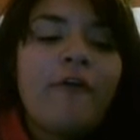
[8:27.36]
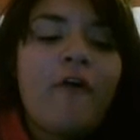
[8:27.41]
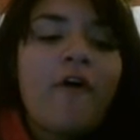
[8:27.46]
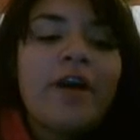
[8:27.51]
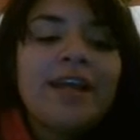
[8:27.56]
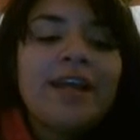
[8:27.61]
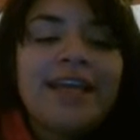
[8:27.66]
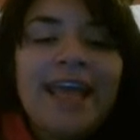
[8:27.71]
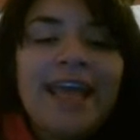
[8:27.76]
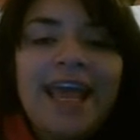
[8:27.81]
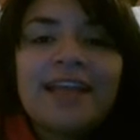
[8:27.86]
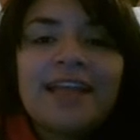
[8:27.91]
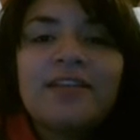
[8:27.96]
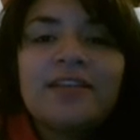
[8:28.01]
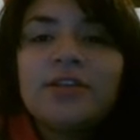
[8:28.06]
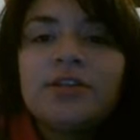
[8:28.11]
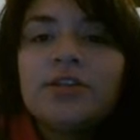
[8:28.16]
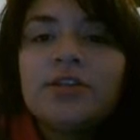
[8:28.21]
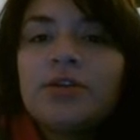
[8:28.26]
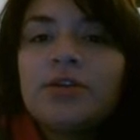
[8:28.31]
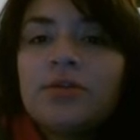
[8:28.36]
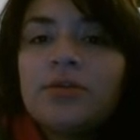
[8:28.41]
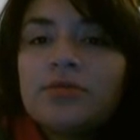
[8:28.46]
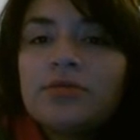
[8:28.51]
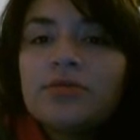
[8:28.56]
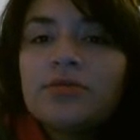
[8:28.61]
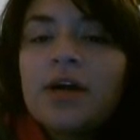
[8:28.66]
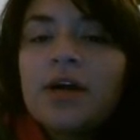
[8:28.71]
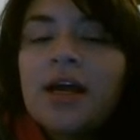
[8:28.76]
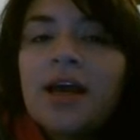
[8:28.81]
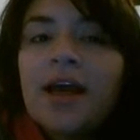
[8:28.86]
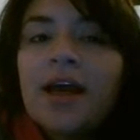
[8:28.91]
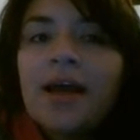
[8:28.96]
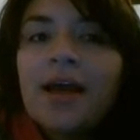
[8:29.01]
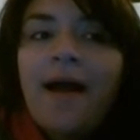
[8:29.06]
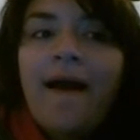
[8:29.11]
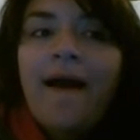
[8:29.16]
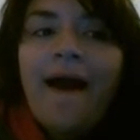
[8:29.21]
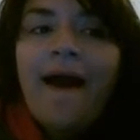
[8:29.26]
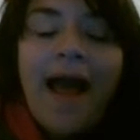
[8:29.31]
forget to
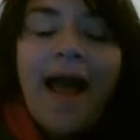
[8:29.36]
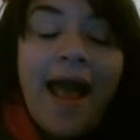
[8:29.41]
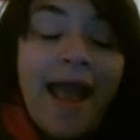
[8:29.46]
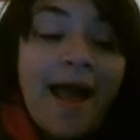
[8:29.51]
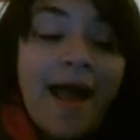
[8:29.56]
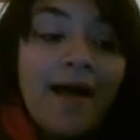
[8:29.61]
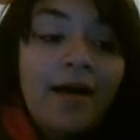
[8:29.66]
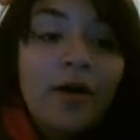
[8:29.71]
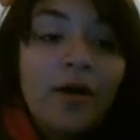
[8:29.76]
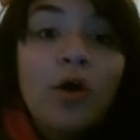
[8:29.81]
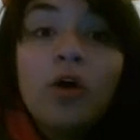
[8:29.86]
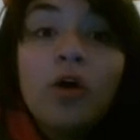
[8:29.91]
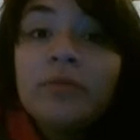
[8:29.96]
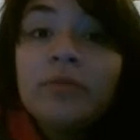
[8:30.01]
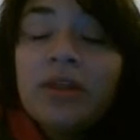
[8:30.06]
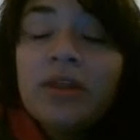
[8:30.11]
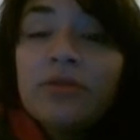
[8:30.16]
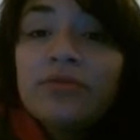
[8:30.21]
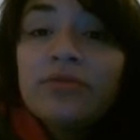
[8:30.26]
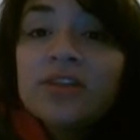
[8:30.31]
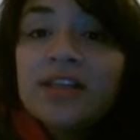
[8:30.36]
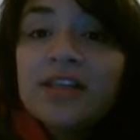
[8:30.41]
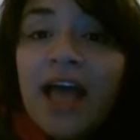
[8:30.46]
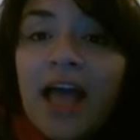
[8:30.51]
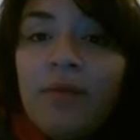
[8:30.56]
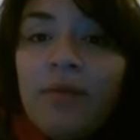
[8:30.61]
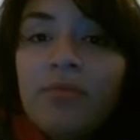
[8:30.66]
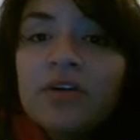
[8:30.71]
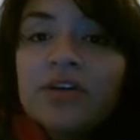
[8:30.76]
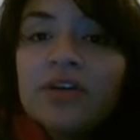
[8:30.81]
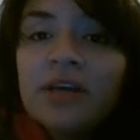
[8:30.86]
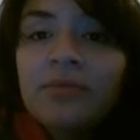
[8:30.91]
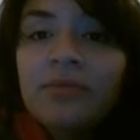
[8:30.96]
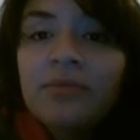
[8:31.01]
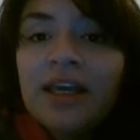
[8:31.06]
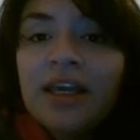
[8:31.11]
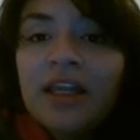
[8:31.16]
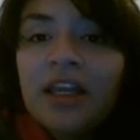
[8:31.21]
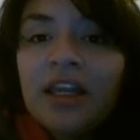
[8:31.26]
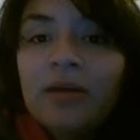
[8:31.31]
call me through Skype or
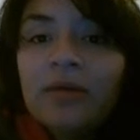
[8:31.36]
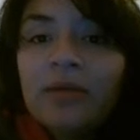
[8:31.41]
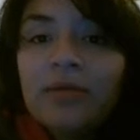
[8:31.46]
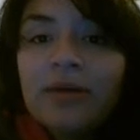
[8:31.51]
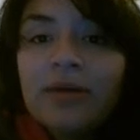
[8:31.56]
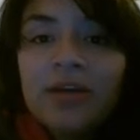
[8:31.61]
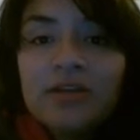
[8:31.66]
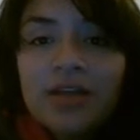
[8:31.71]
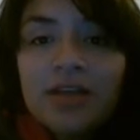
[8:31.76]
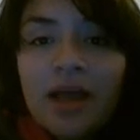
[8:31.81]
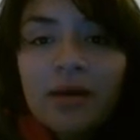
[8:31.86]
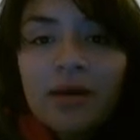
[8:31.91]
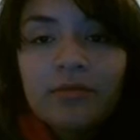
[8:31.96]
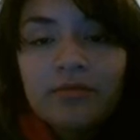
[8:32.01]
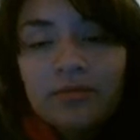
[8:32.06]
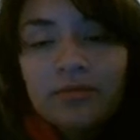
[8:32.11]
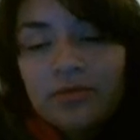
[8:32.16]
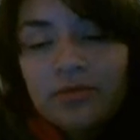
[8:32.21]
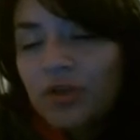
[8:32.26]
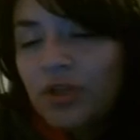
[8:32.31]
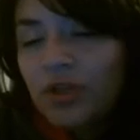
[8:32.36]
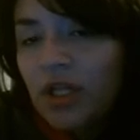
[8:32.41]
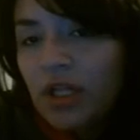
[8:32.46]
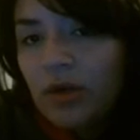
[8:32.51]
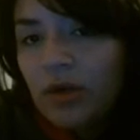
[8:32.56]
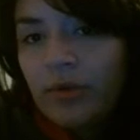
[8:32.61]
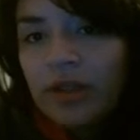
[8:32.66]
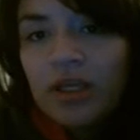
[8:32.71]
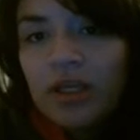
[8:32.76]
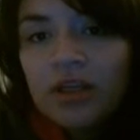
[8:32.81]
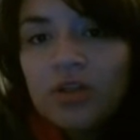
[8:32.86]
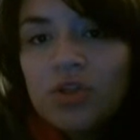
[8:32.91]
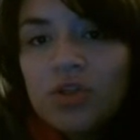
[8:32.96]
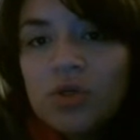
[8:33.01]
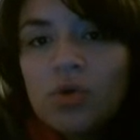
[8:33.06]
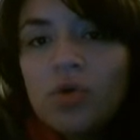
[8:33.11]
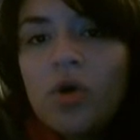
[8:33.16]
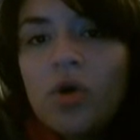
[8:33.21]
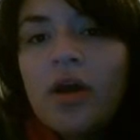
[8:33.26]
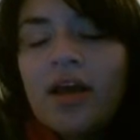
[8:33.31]
send me an email because I'm totally willing
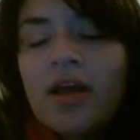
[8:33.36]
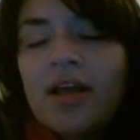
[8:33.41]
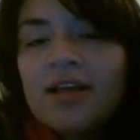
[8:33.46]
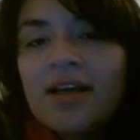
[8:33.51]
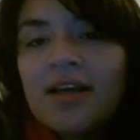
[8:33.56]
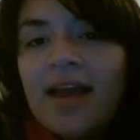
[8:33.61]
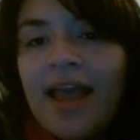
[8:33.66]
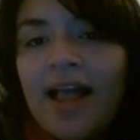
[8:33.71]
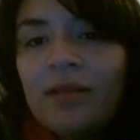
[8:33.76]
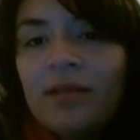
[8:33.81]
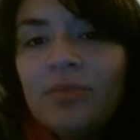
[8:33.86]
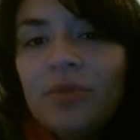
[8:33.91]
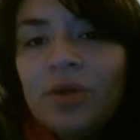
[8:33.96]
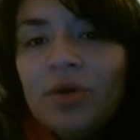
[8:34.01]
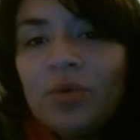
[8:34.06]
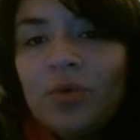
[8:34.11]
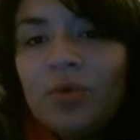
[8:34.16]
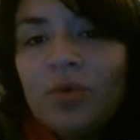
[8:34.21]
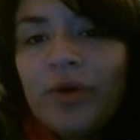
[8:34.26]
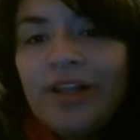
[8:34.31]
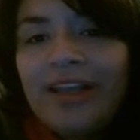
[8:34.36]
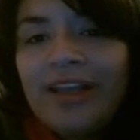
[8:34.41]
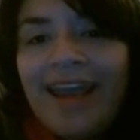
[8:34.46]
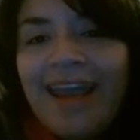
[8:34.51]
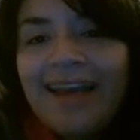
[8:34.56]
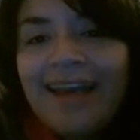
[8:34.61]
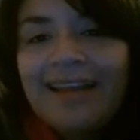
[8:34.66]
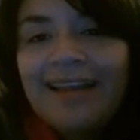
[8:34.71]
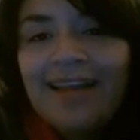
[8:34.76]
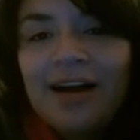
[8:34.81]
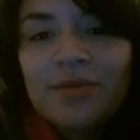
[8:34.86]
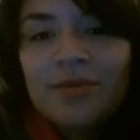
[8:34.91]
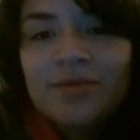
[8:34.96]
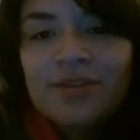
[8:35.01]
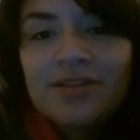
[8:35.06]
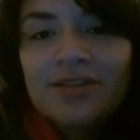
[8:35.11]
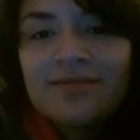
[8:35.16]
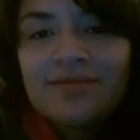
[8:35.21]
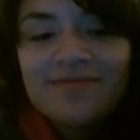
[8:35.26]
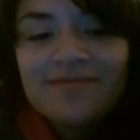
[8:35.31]
to help you with any
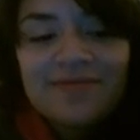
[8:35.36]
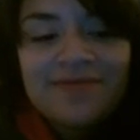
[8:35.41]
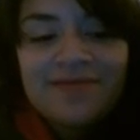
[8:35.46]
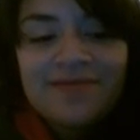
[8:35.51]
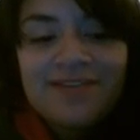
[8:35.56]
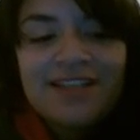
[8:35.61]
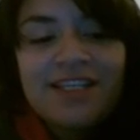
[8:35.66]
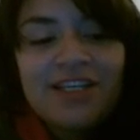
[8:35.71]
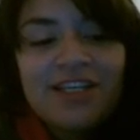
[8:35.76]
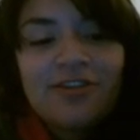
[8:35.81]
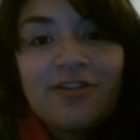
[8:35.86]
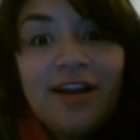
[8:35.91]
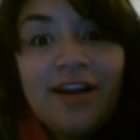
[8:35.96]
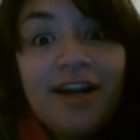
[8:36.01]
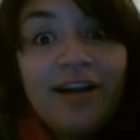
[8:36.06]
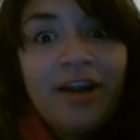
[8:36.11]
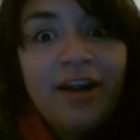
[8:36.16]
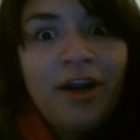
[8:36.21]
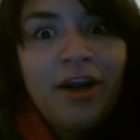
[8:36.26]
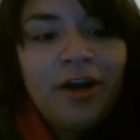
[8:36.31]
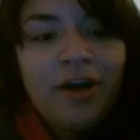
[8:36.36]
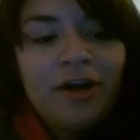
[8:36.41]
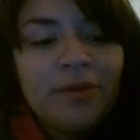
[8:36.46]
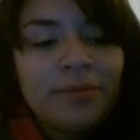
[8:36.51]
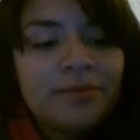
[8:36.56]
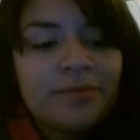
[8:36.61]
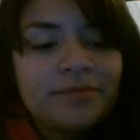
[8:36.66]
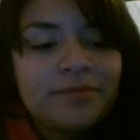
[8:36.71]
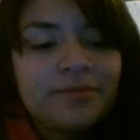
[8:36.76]
doubt. See you later.